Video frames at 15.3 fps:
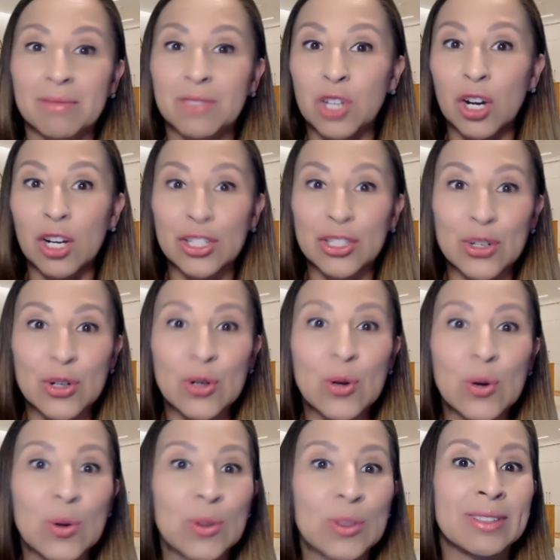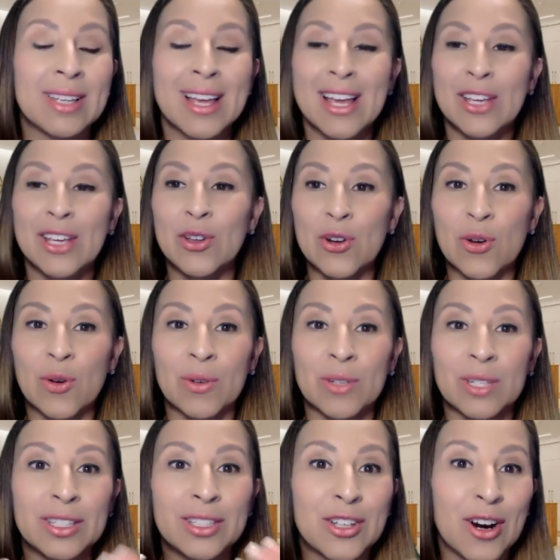dark circles, you know,
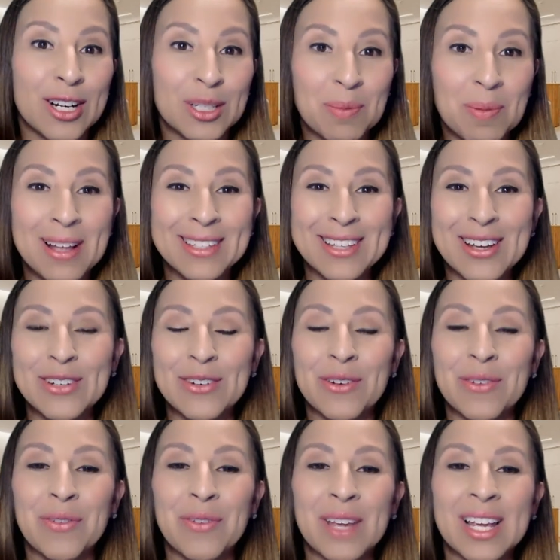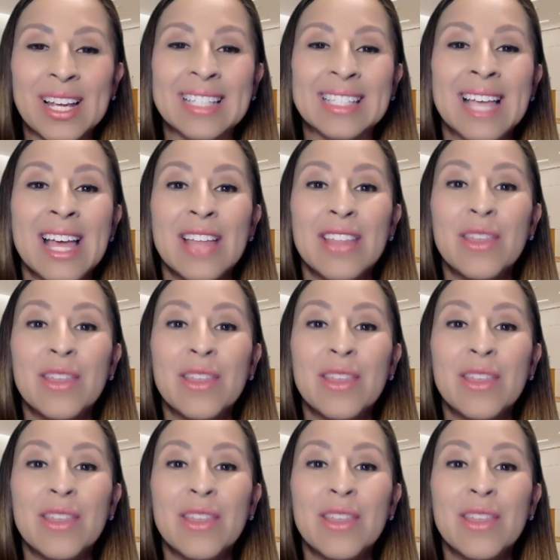dark spots on your face,